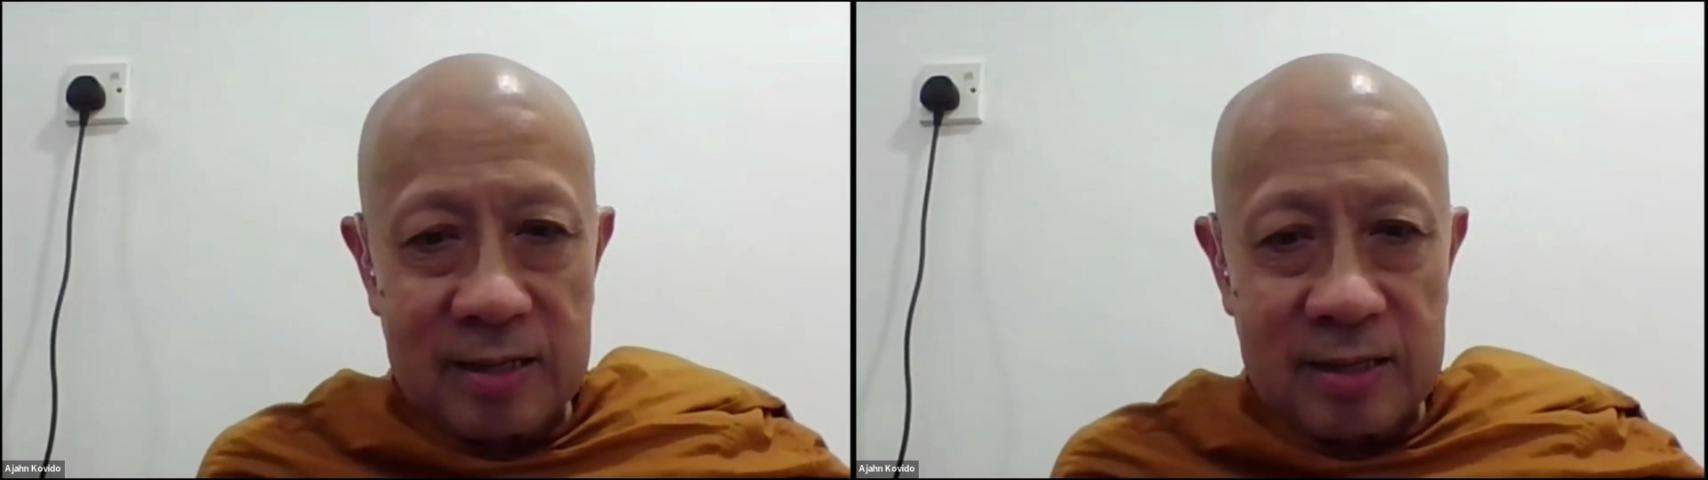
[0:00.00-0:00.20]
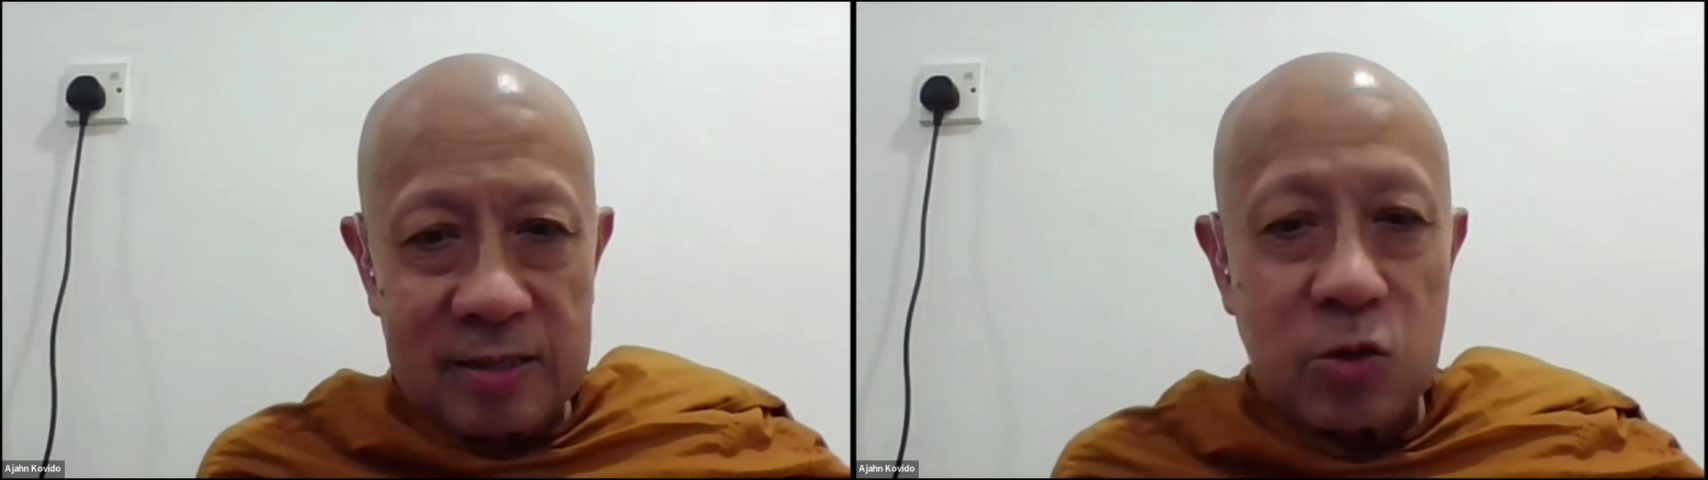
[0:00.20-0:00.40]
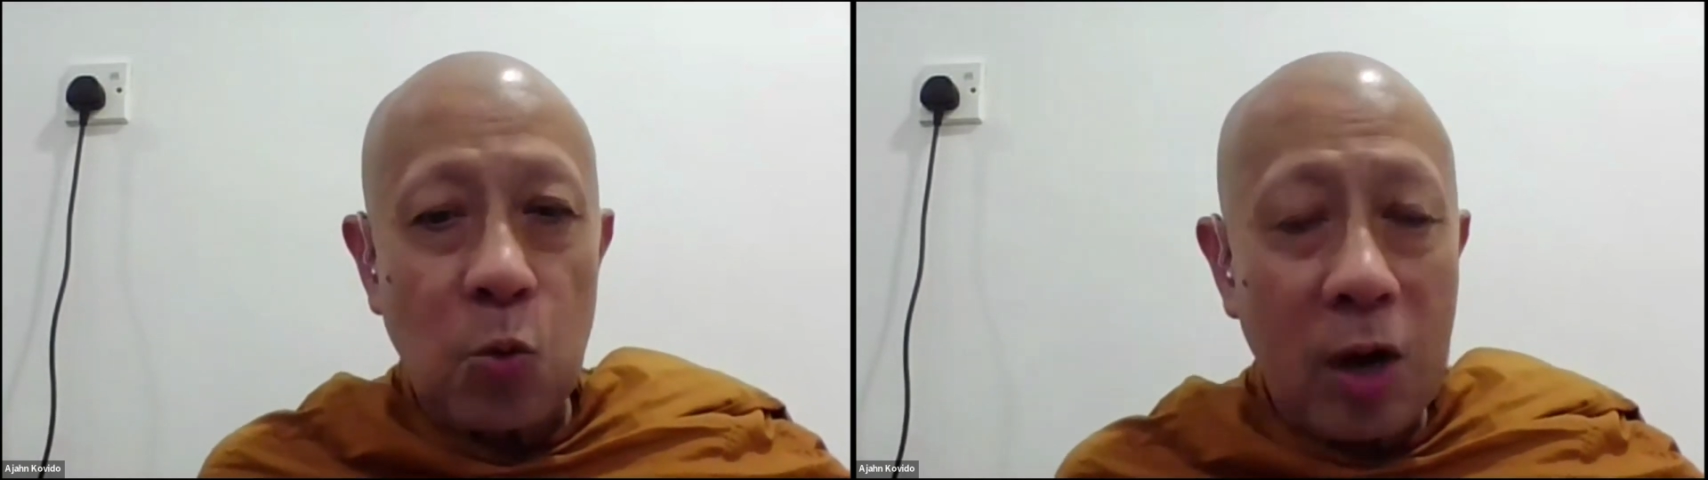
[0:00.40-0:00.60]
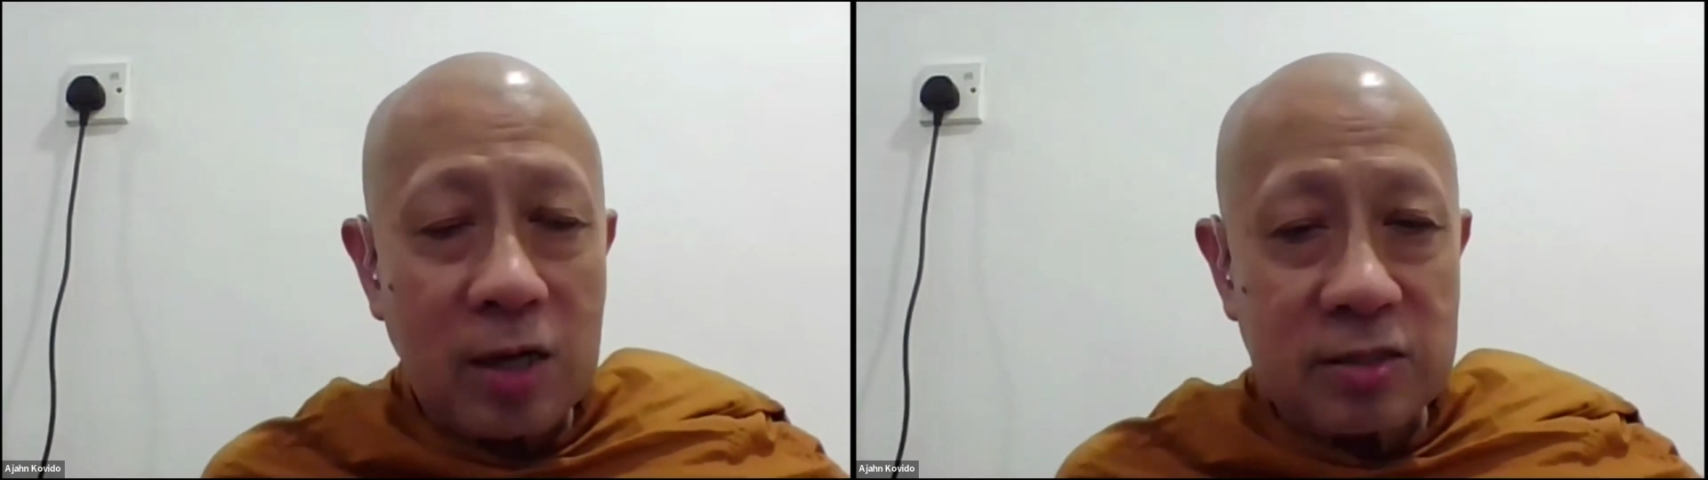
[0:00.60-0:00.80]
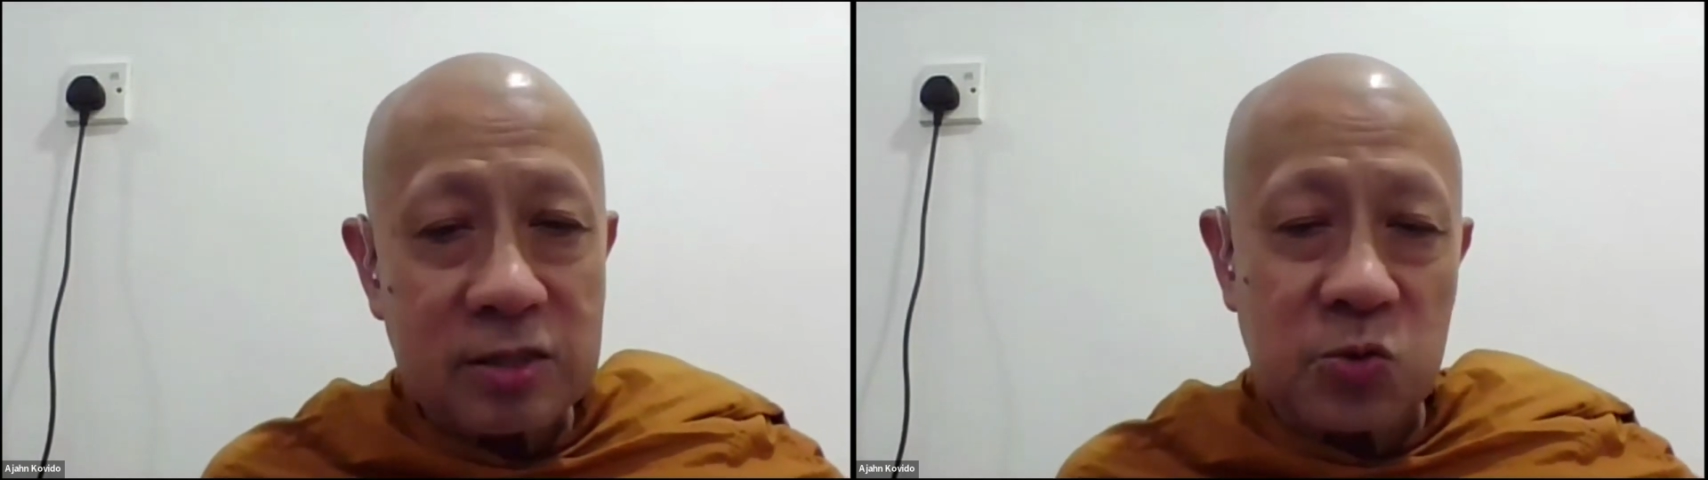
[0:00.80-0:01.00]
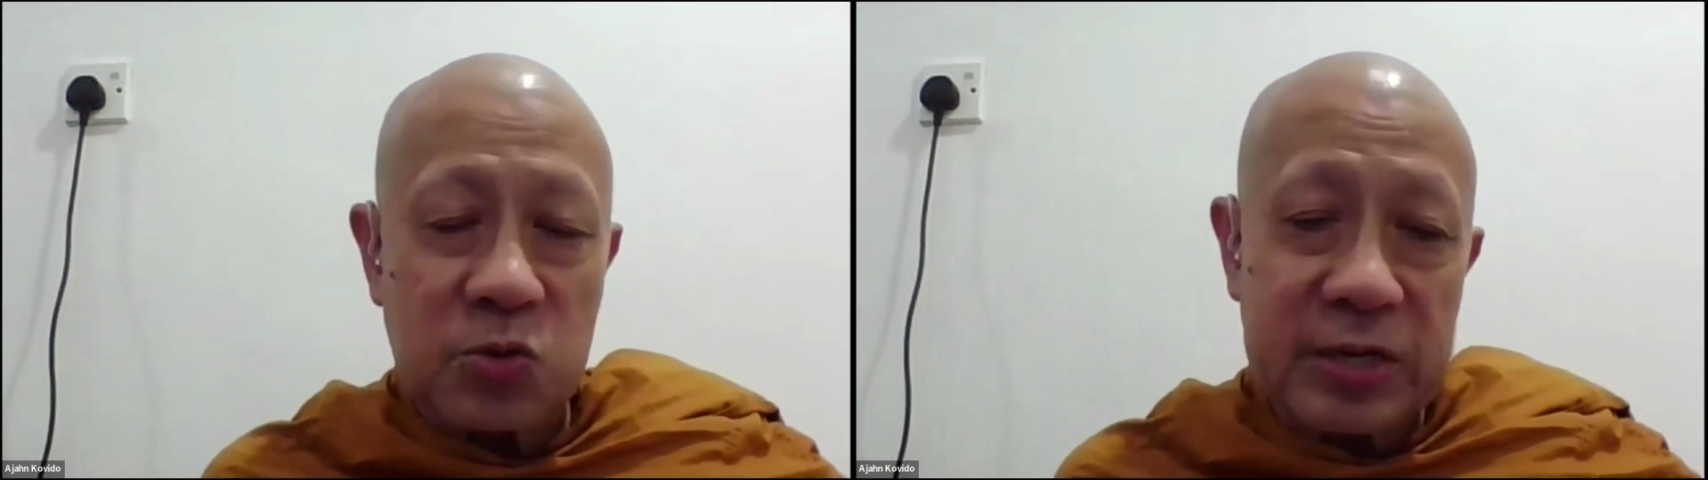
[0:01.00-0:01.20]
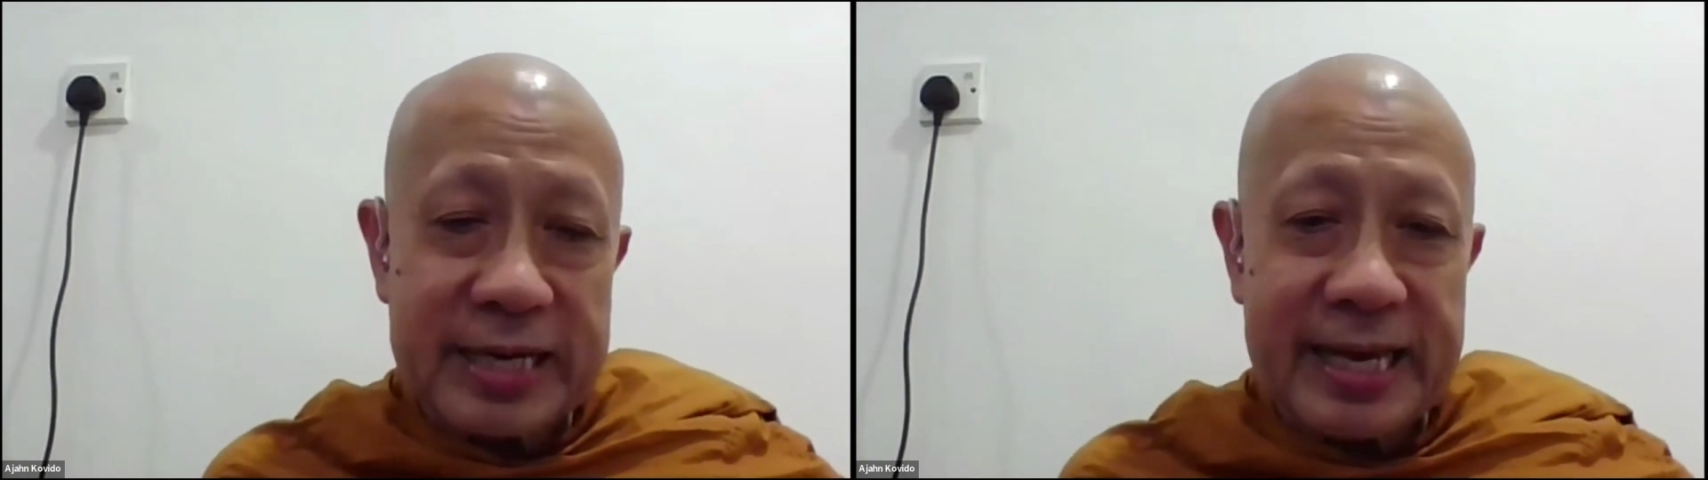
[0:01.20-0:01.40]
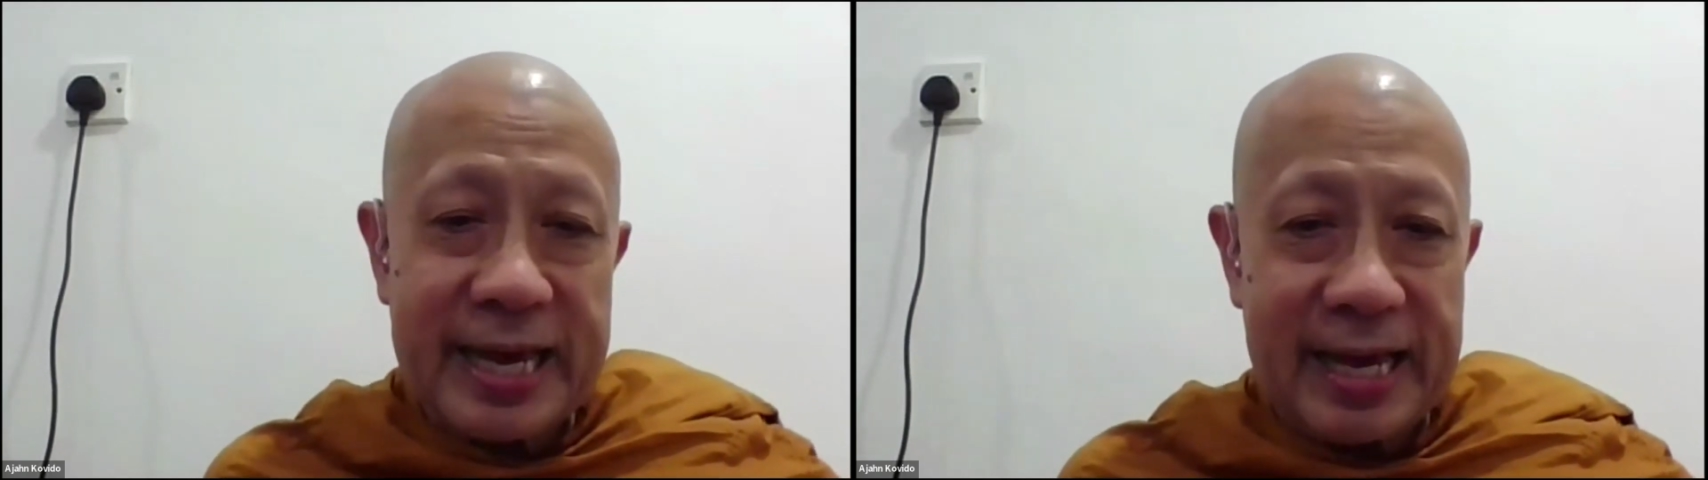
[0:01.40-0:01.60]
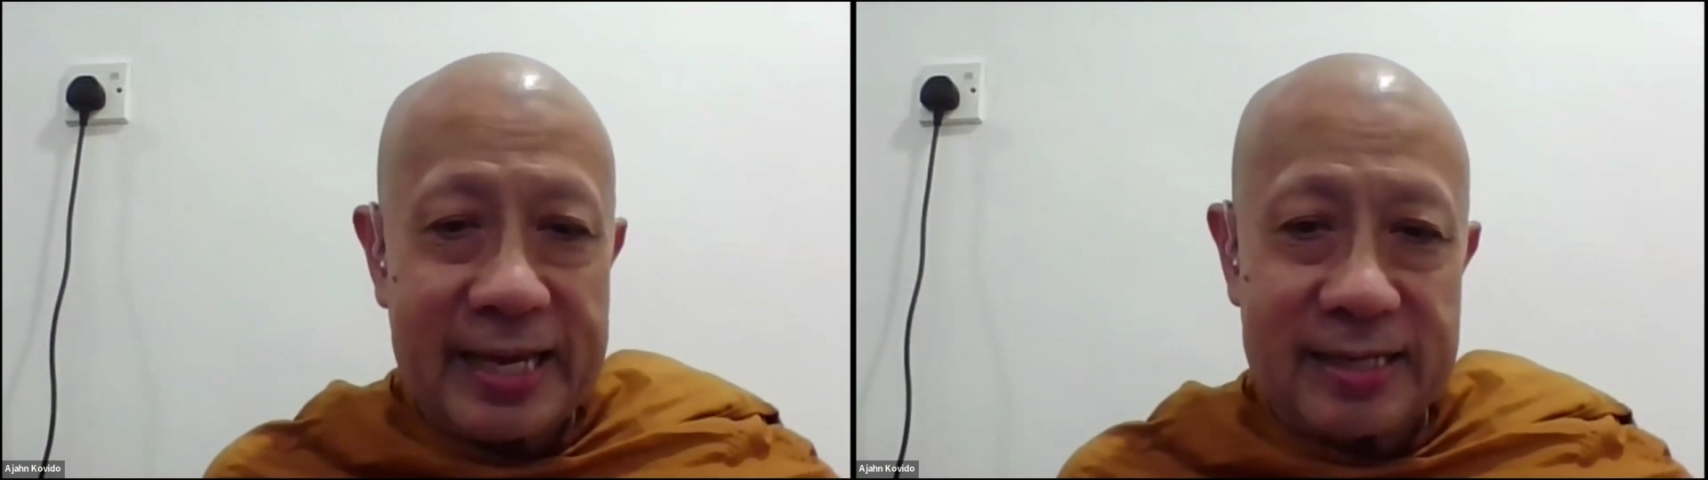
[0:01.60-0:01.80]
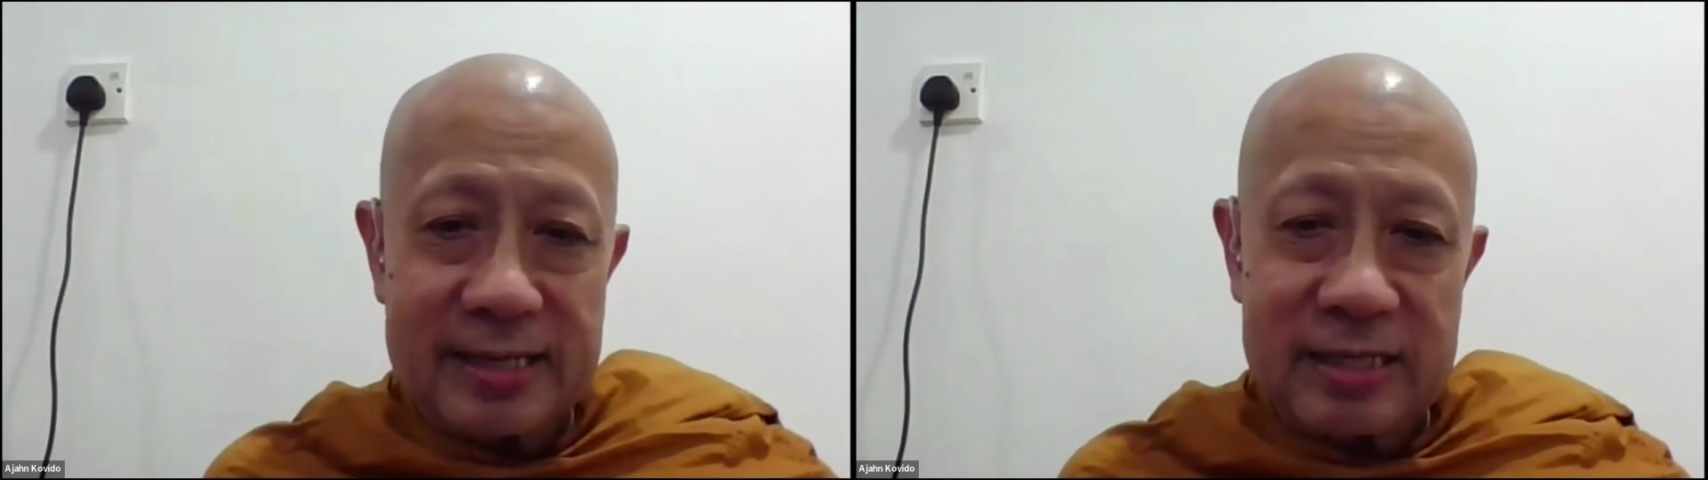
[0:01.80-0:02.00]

So once you create